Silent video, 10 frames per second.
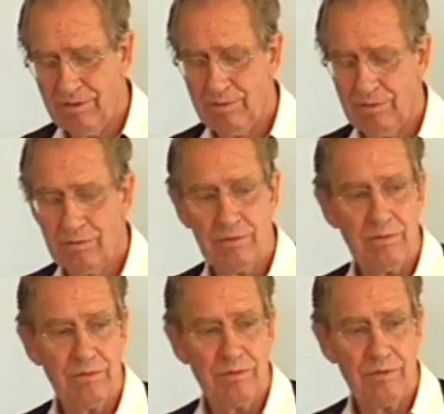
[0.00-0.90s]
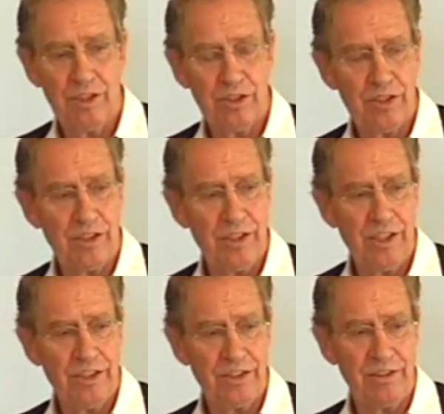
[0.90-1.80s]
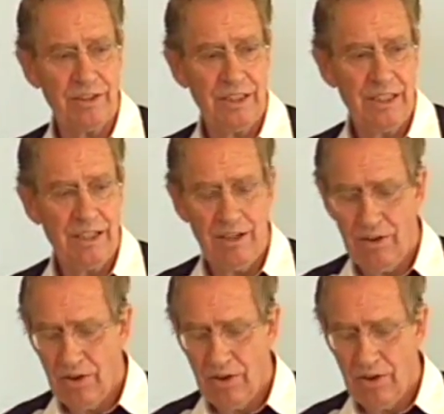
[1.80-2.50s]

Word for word: here's the condition. If